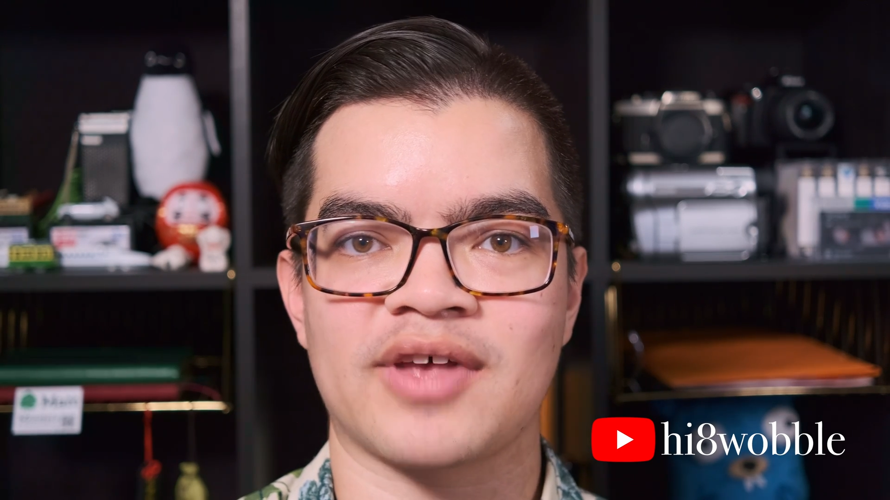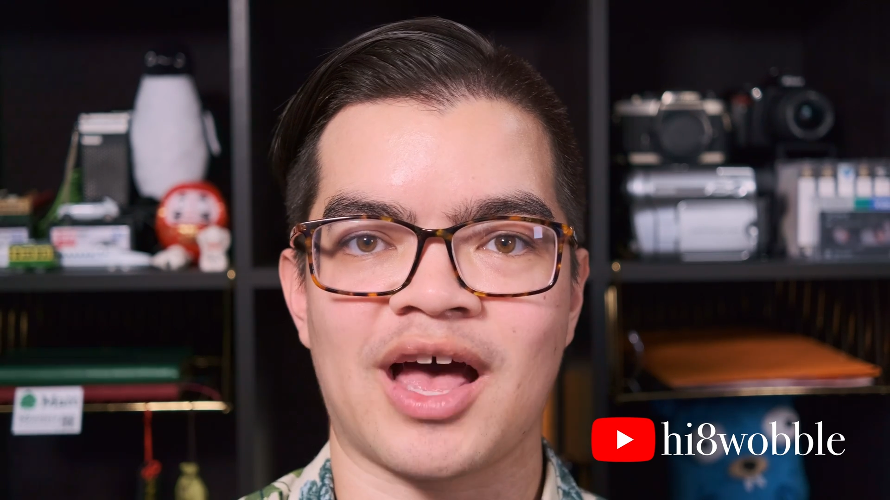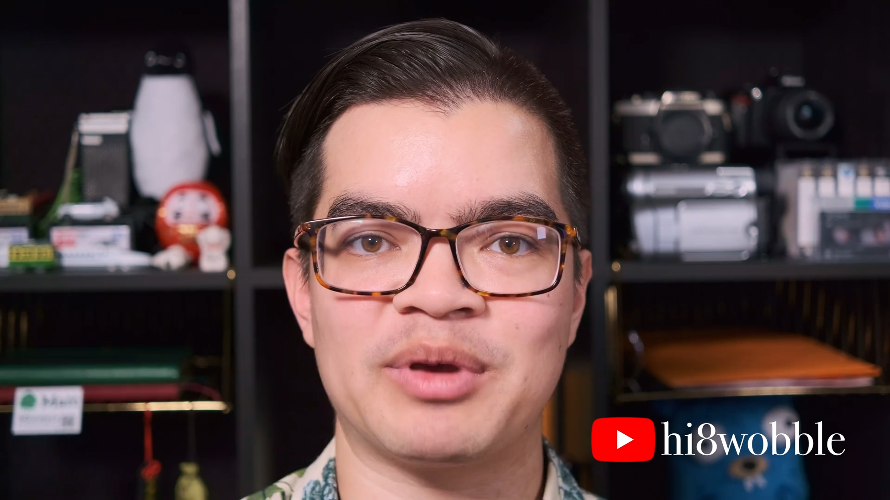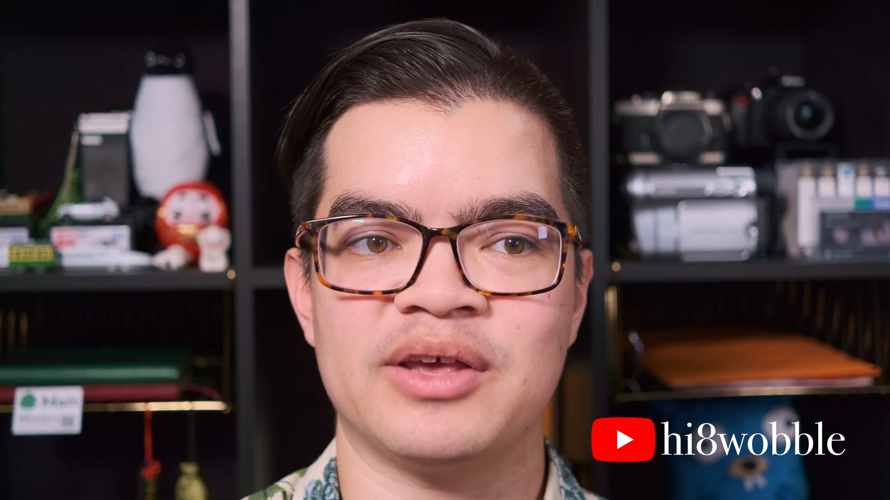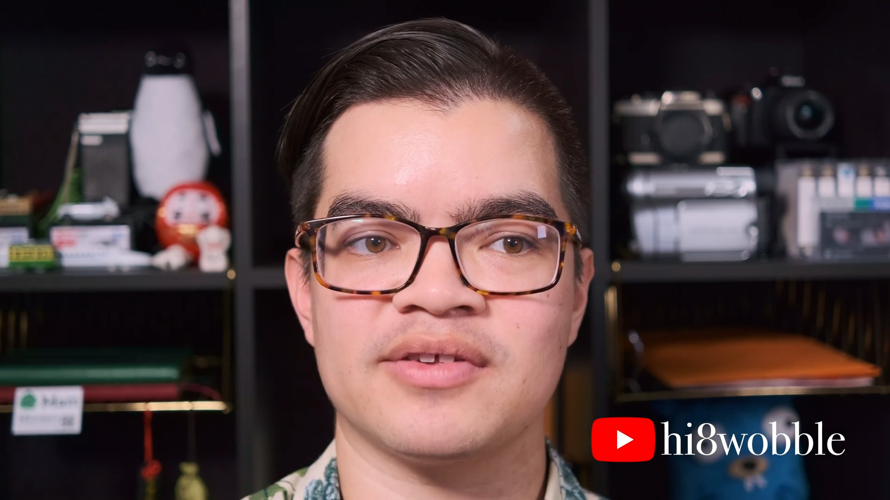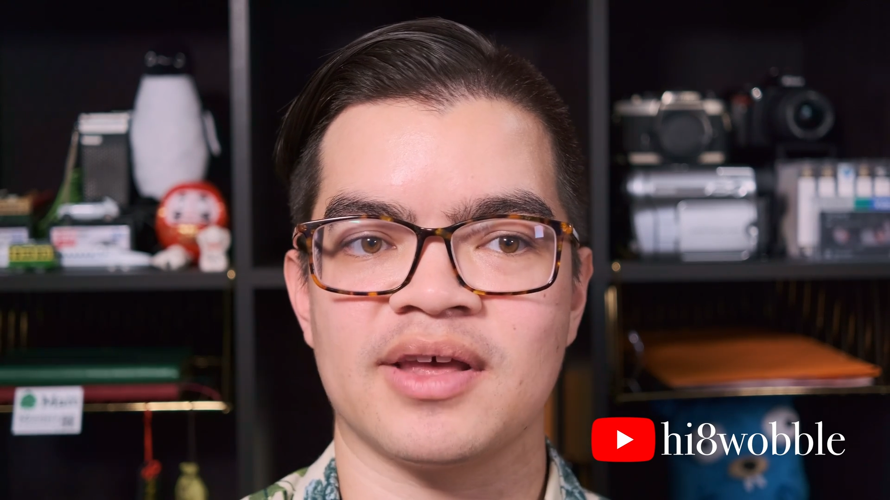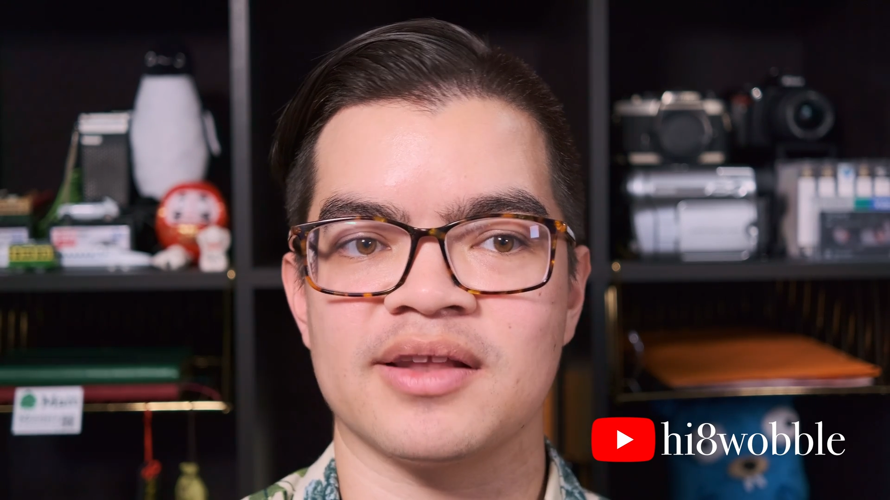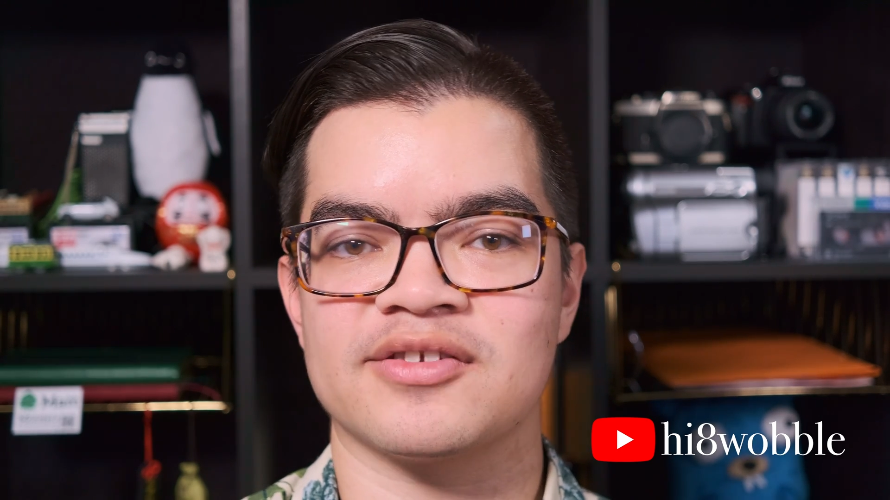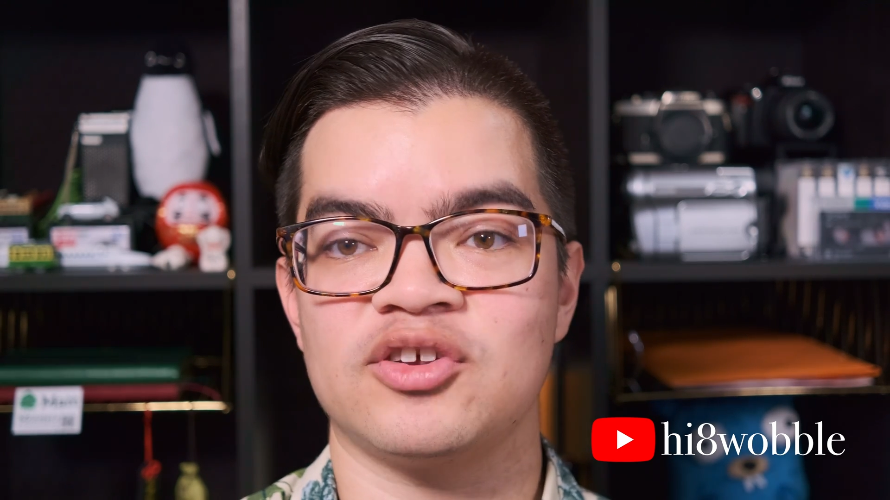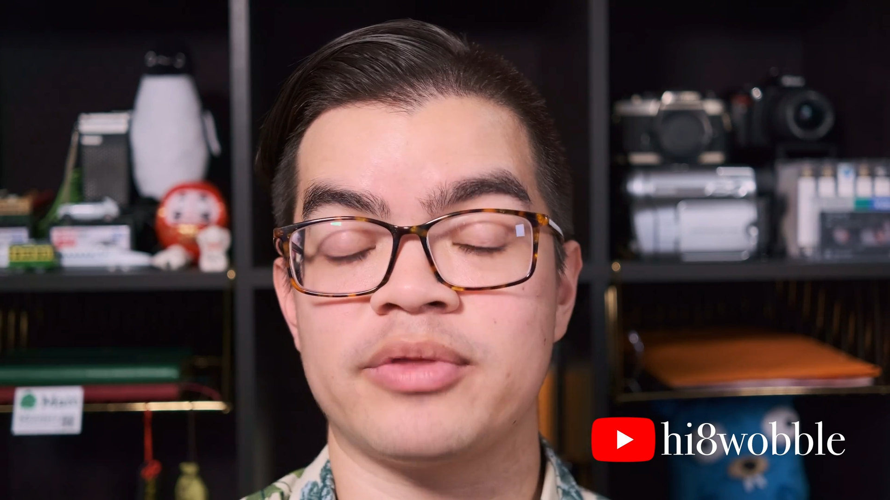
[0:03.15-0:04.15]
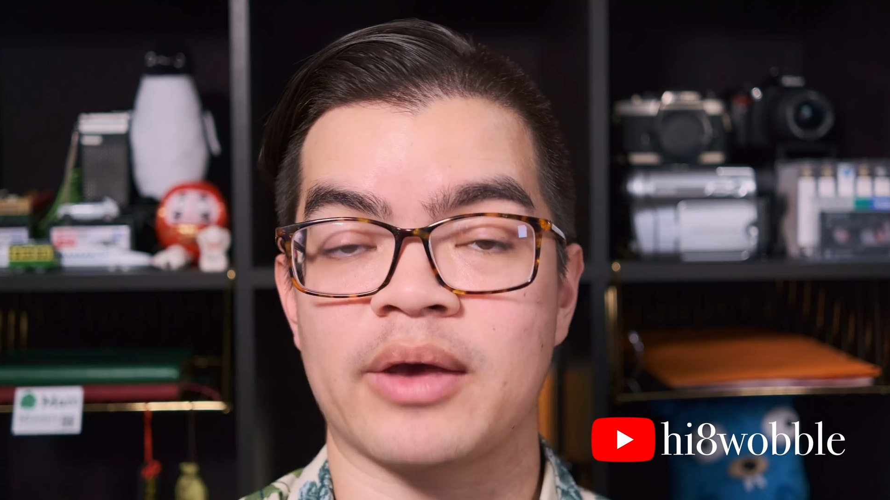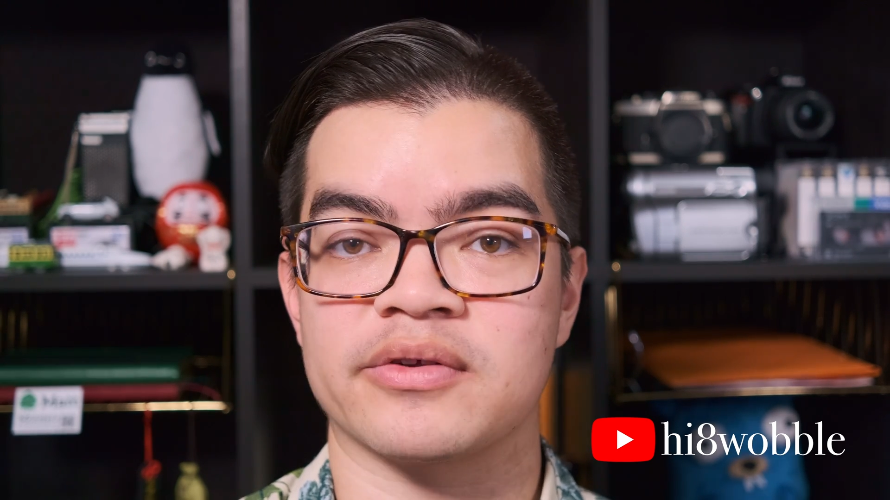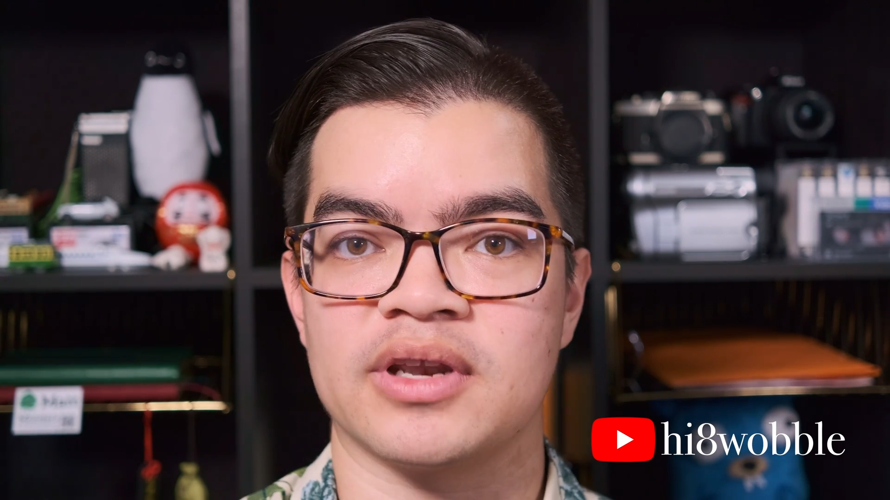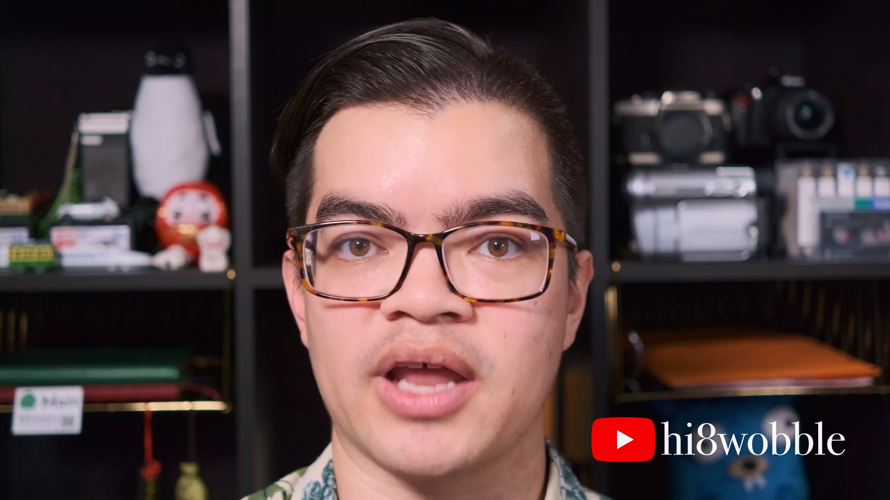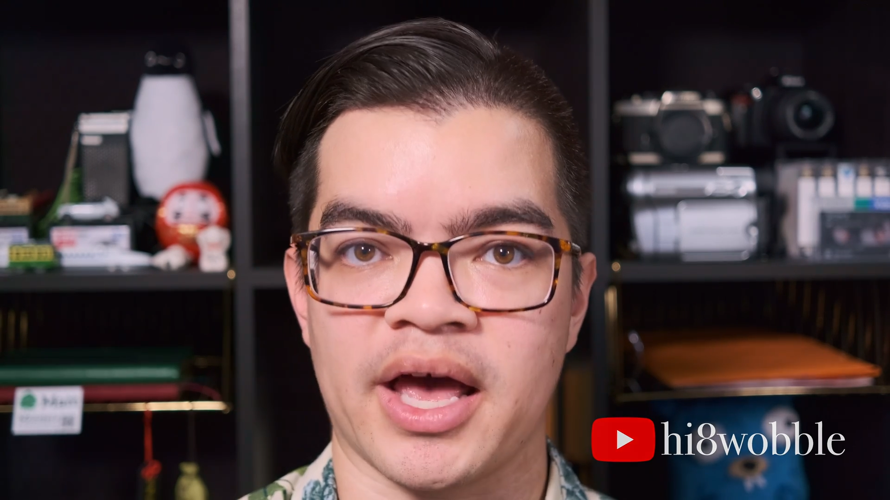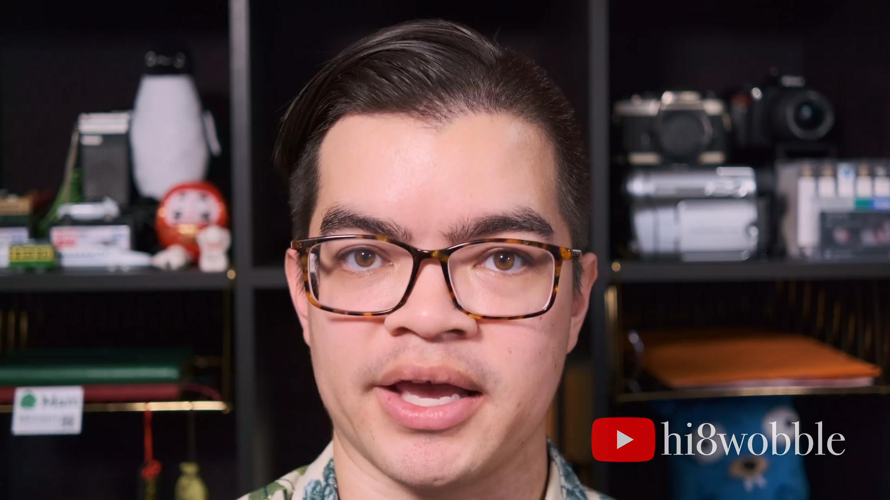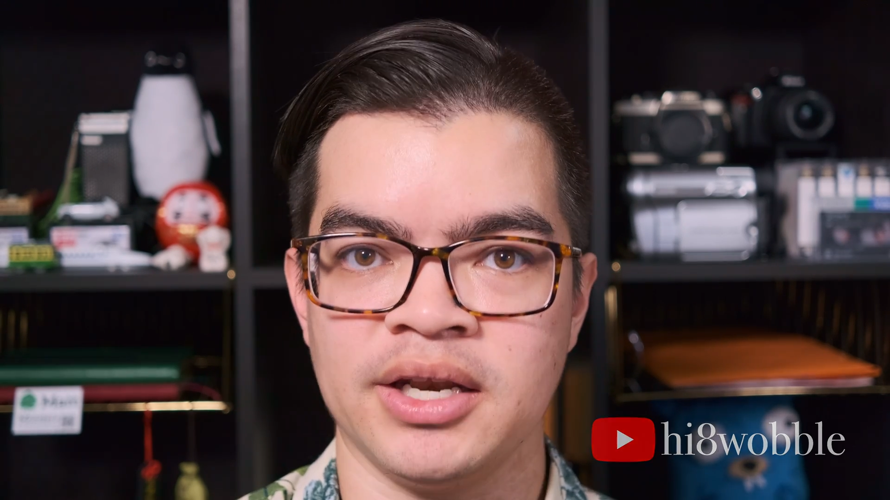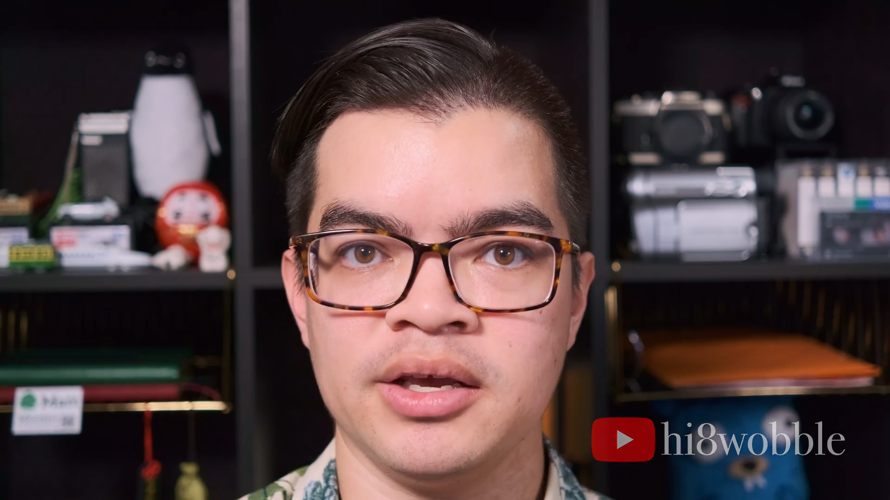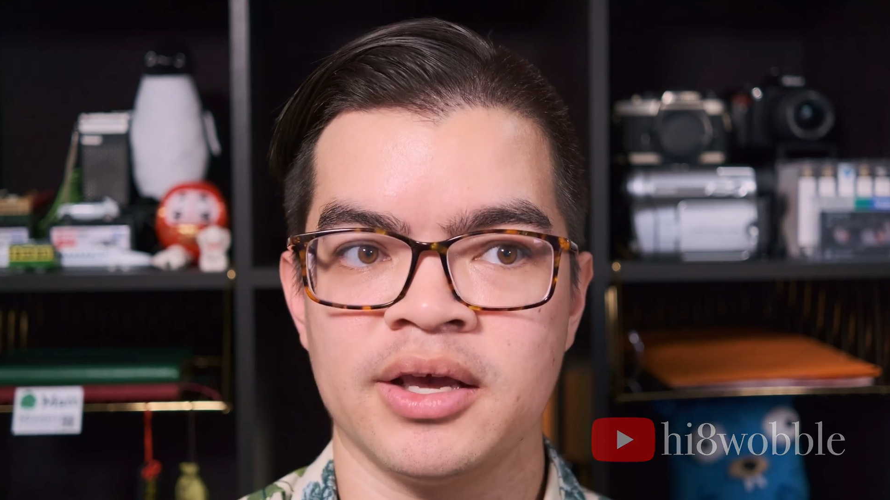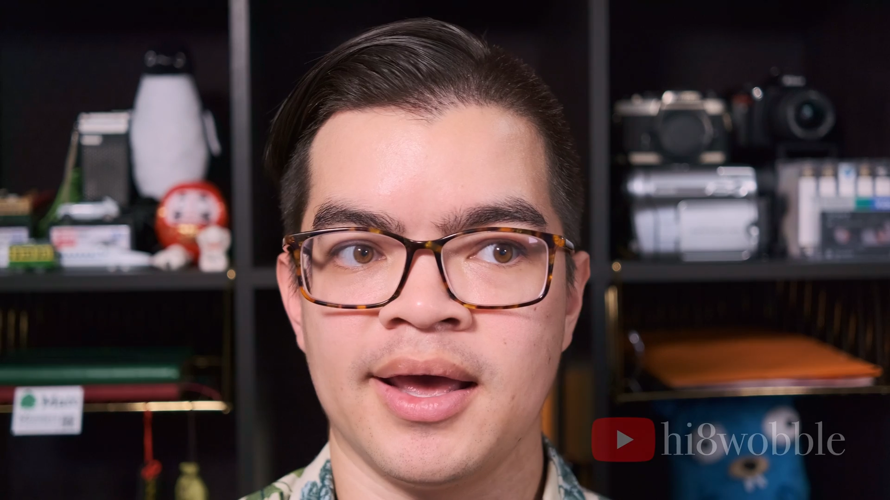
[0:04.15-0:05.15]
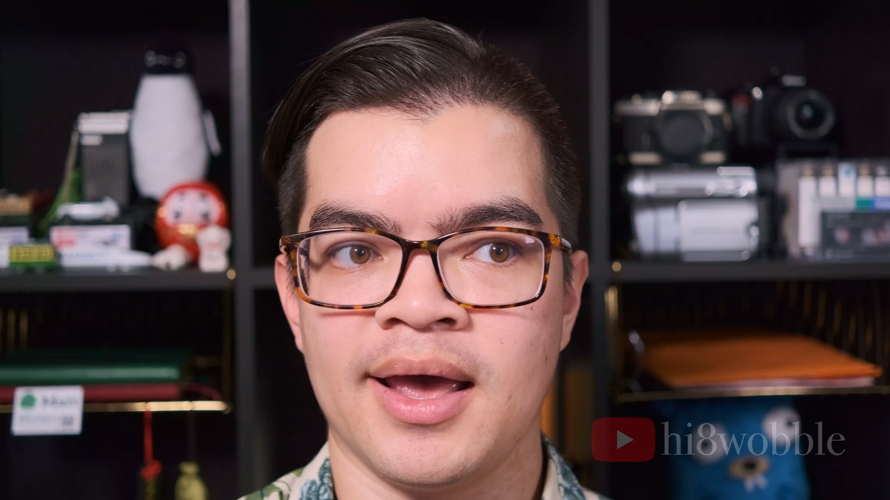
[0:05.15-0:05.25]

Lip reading: hobby since 2009,